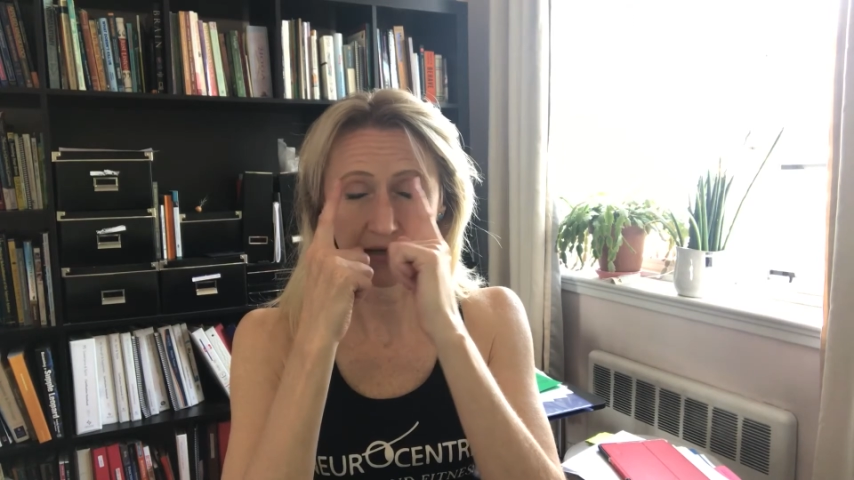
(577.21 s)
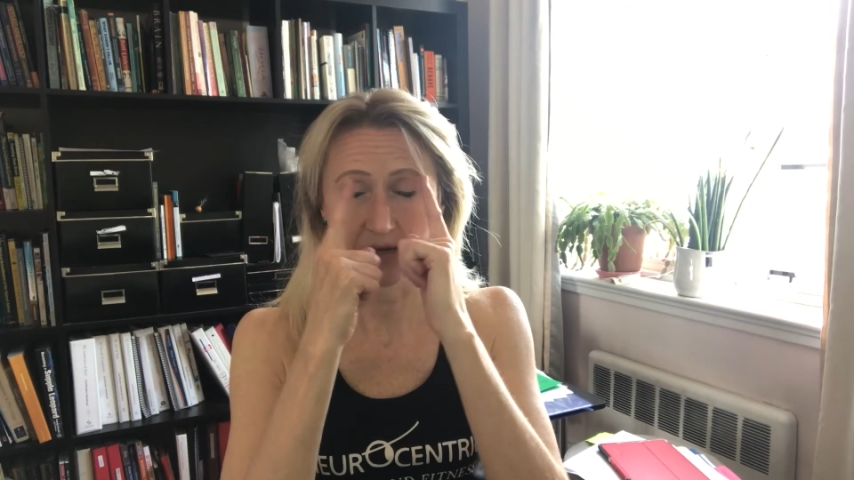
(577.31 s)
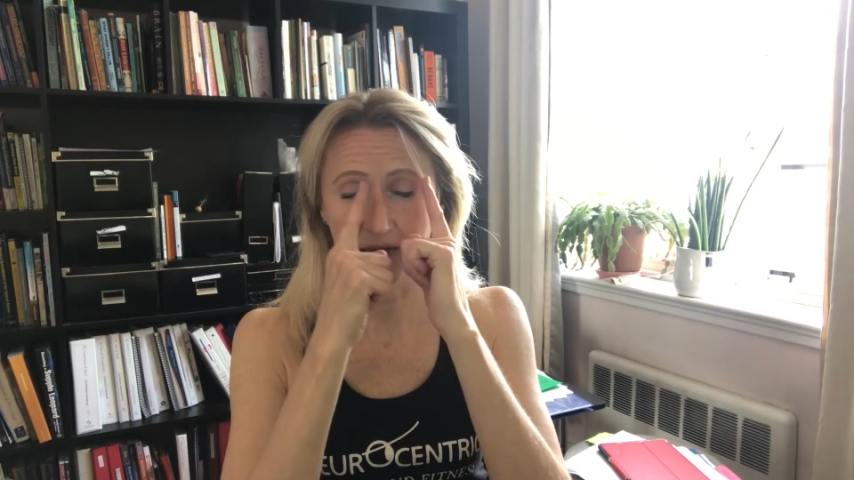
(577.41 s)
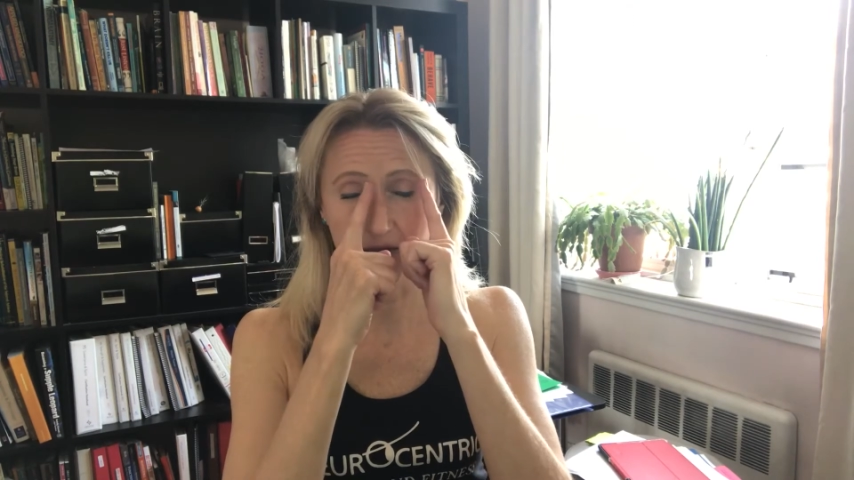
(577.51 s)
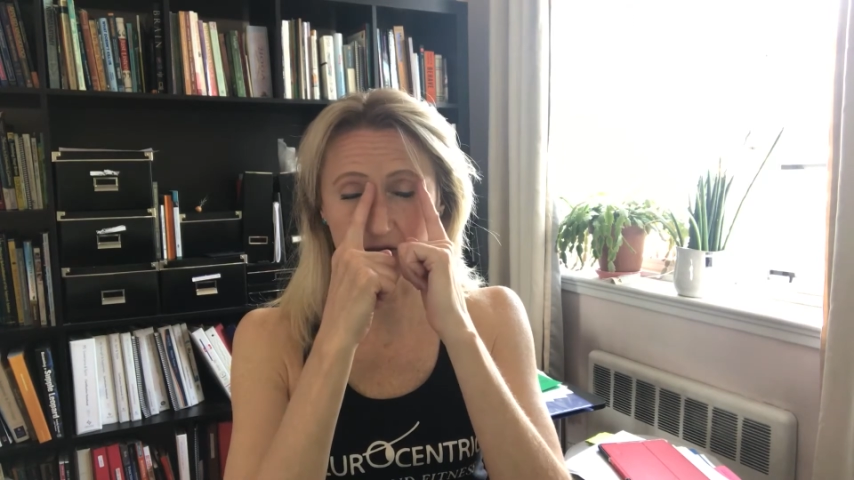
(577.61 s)

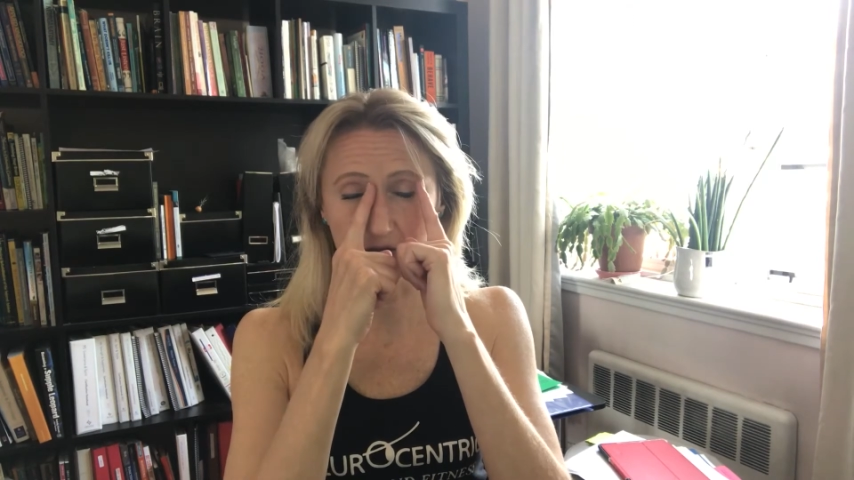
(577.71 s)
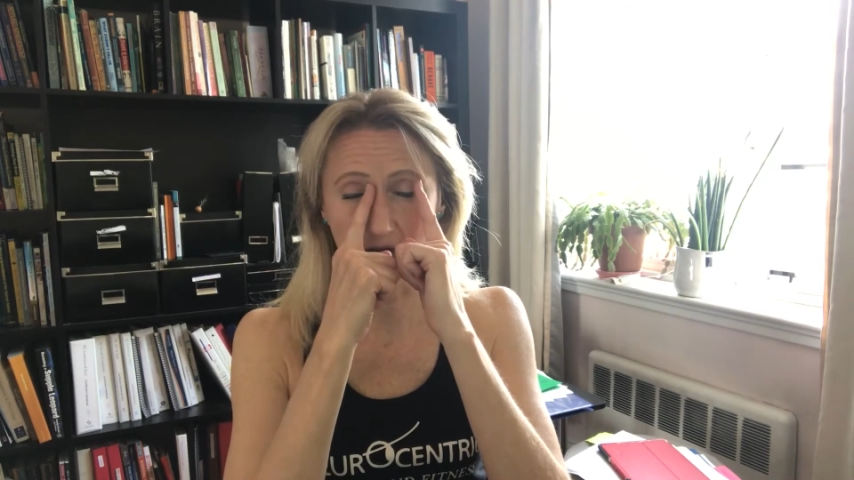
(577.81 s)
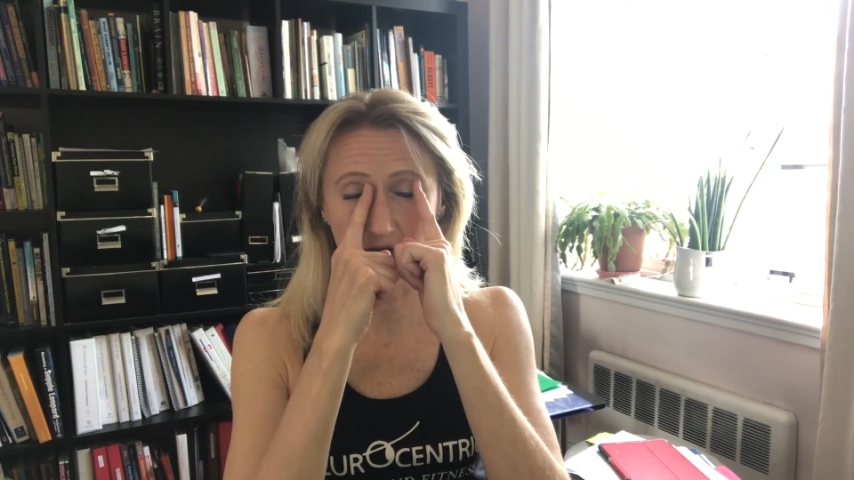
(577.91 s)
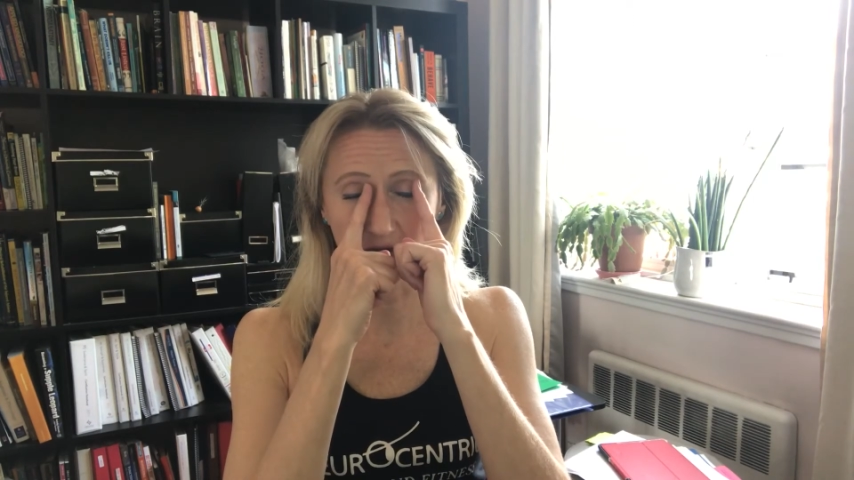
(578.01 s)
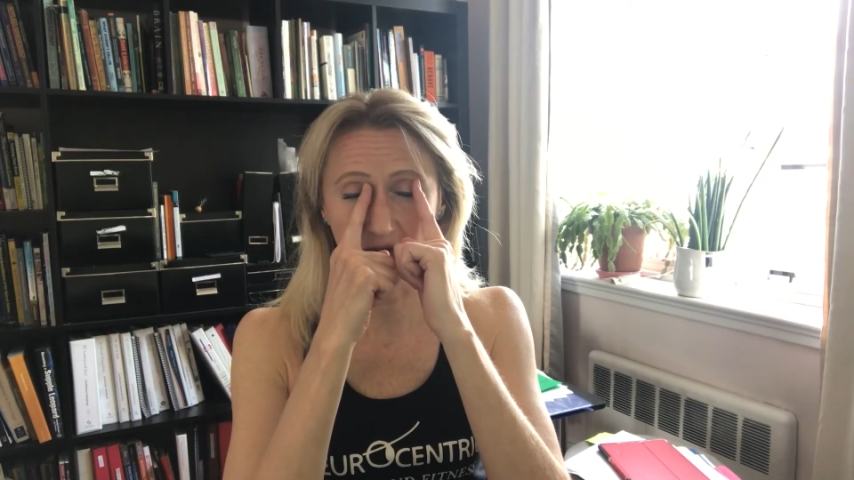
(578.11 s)
and then
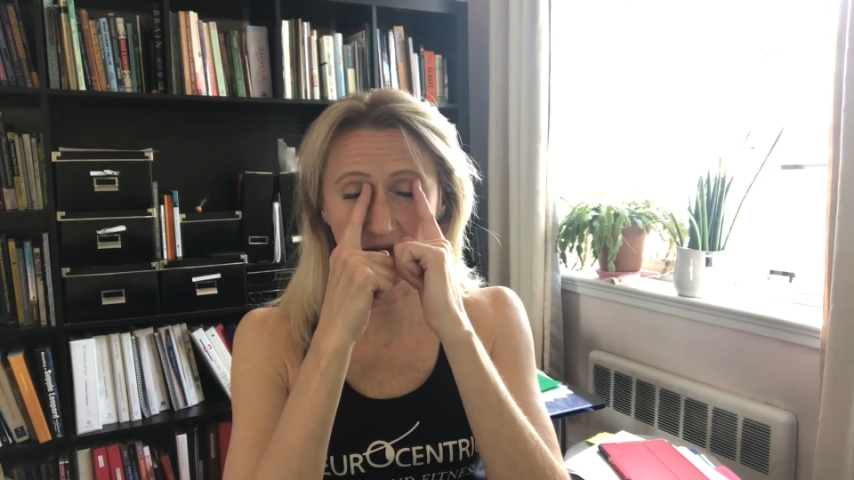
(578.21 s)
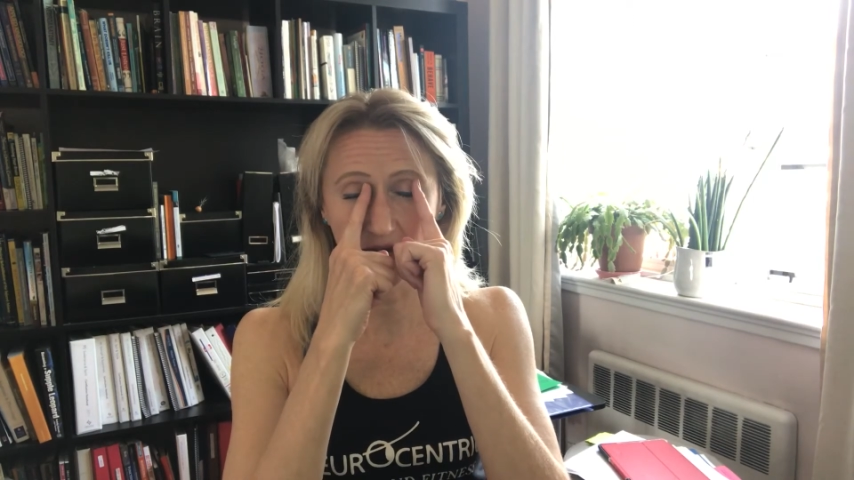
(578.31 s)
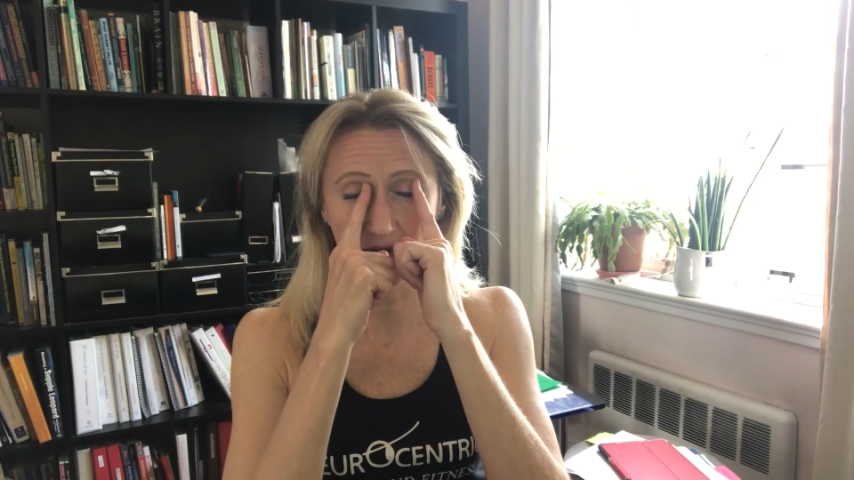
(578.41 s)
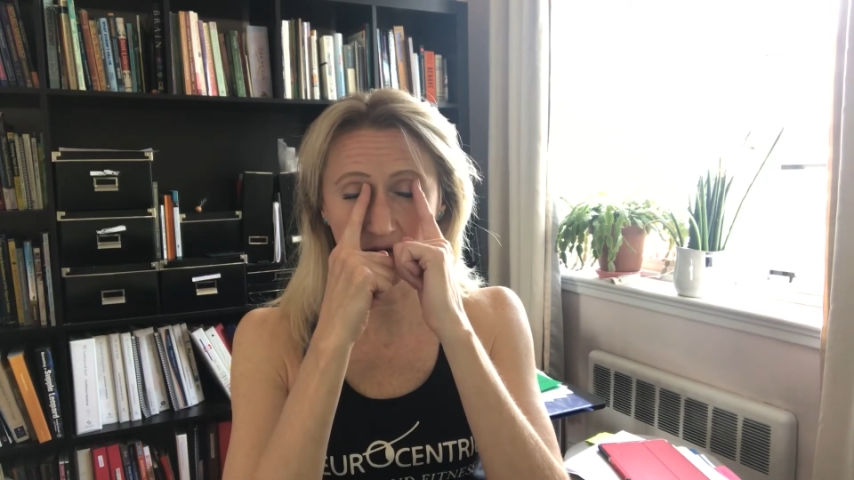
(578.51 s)
start again.